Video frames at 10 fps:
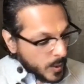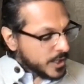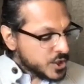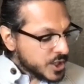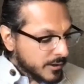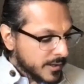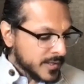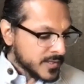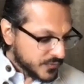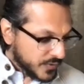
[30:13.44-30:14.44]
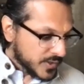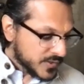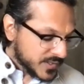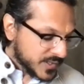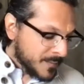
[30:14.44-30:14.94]
What is shared in this
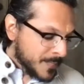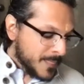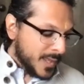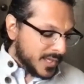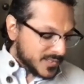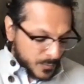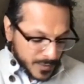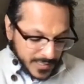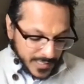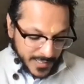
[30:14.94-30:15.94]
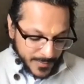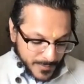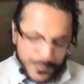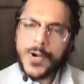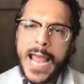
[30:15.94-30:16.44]
verse is a really
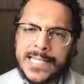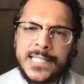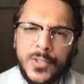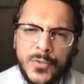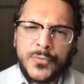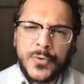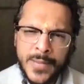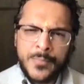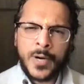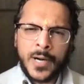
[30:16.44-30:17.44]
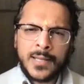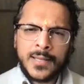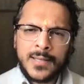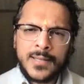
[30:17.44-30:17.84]
practical framework.